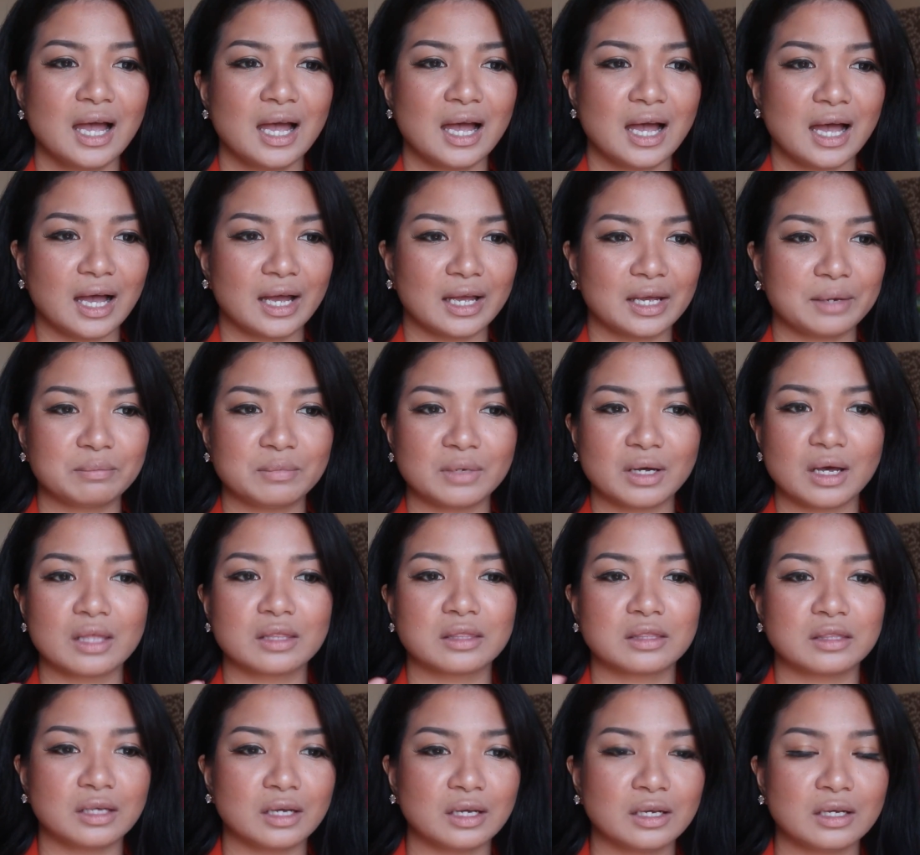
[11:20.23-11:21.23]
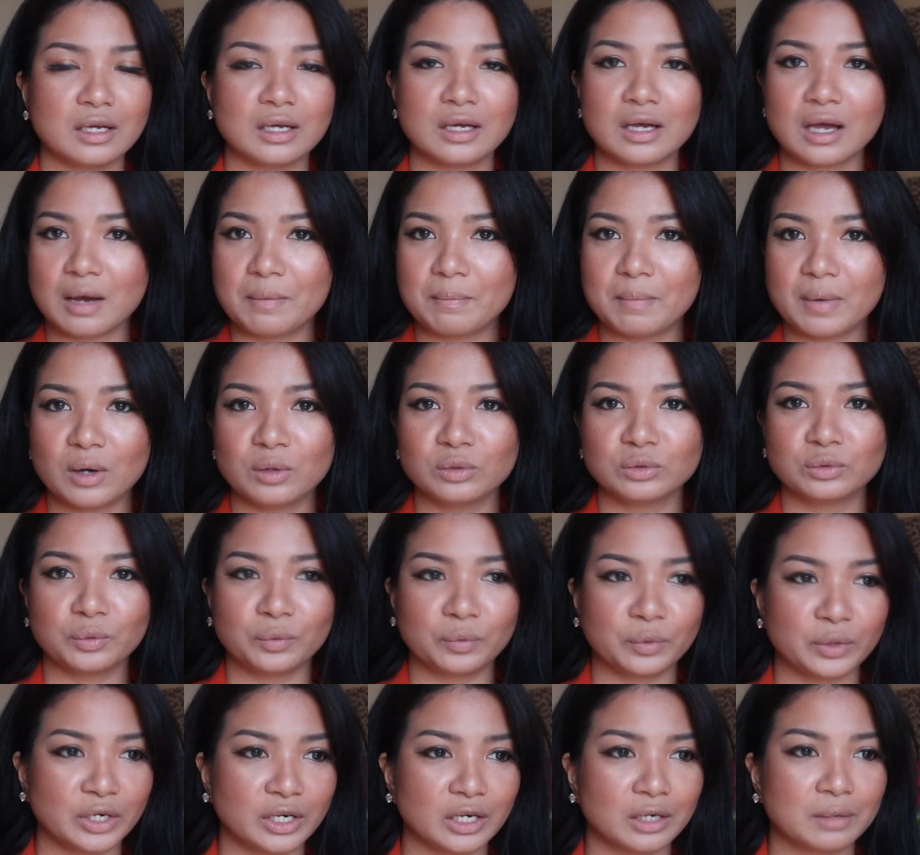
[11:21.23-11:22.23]
I am not thinking about
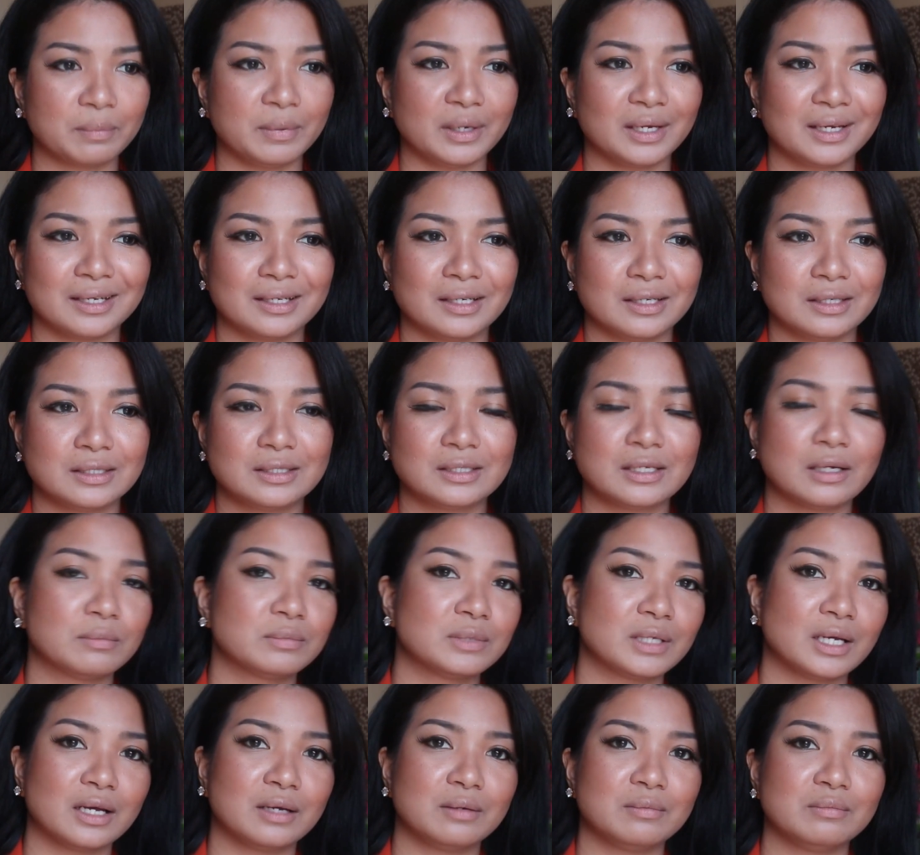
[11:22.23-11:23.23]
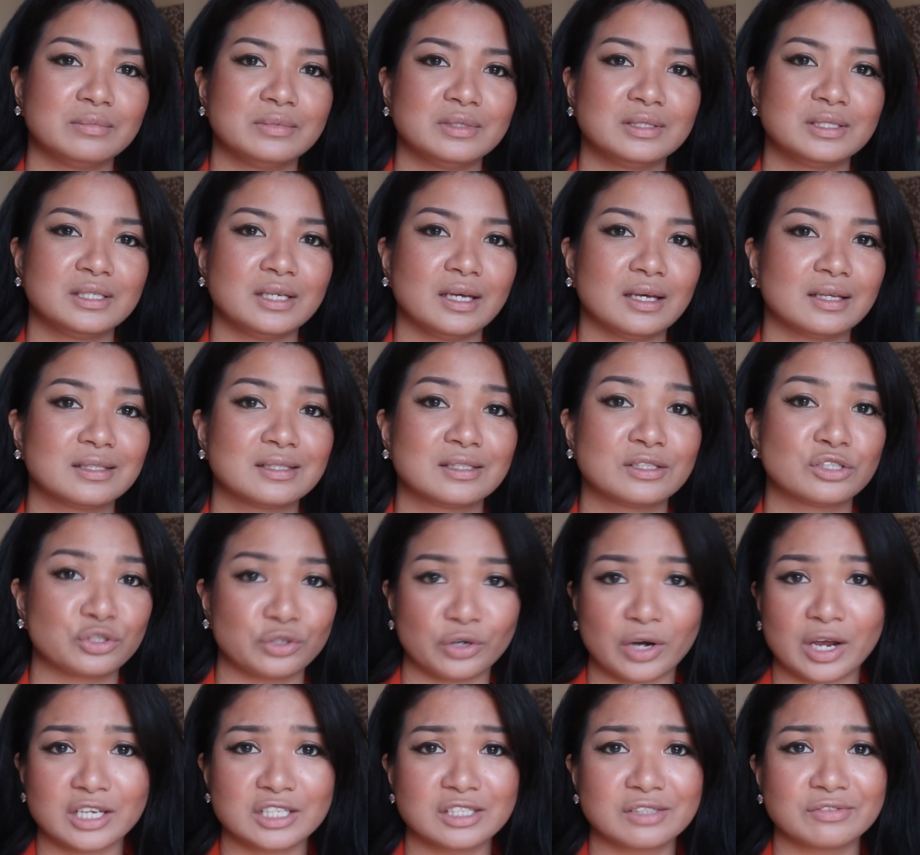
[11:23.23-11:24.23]
work because sometimes it's
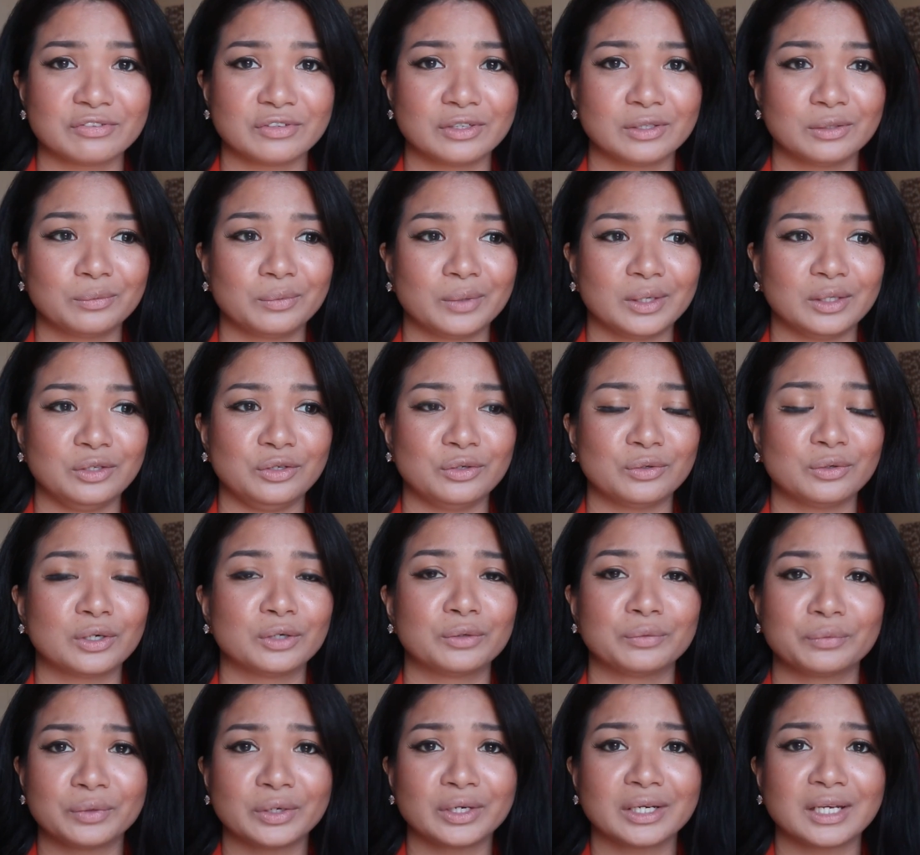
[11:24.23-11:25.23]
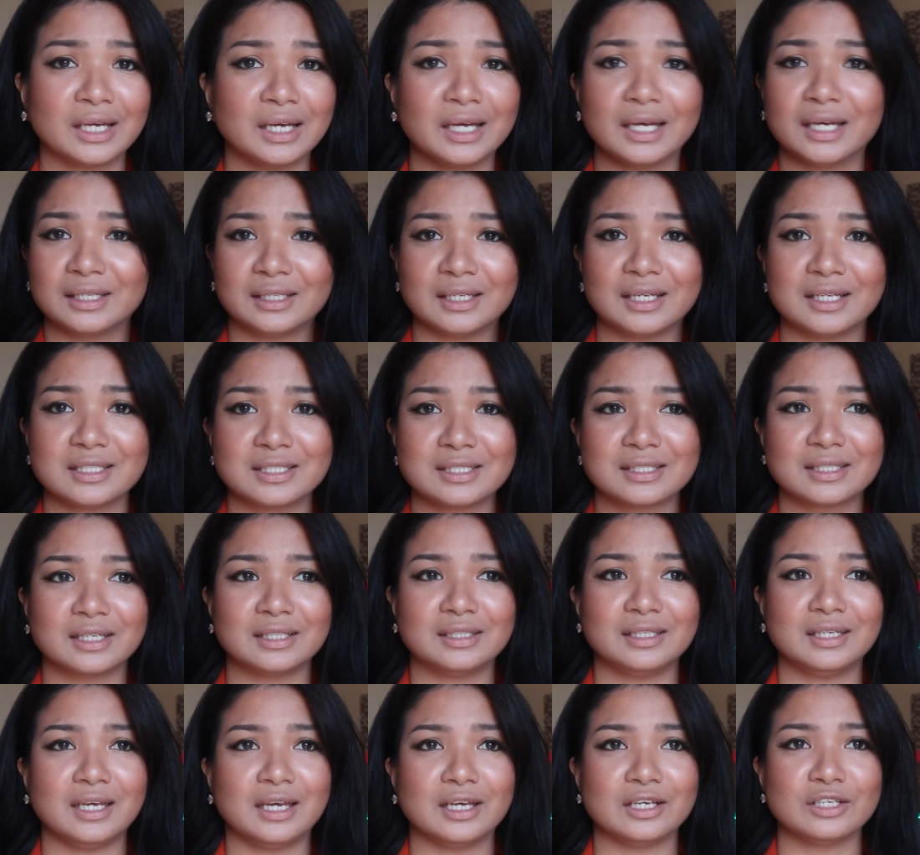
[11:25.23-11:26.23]
stressful when you are working and then
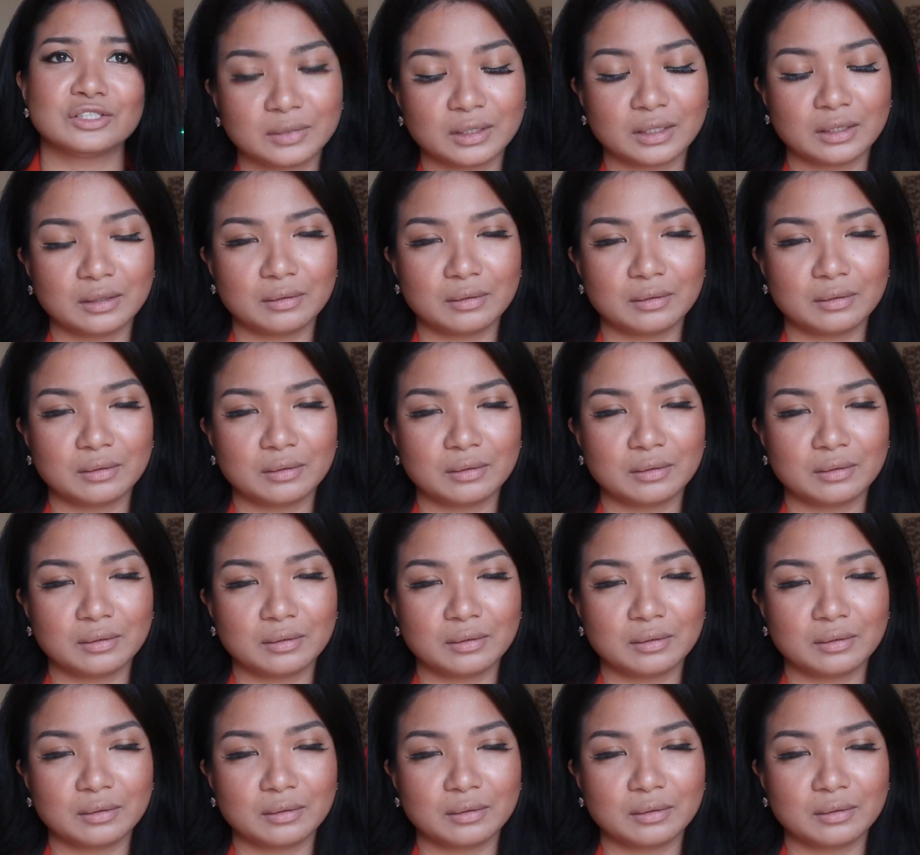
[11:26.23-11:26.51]
studying.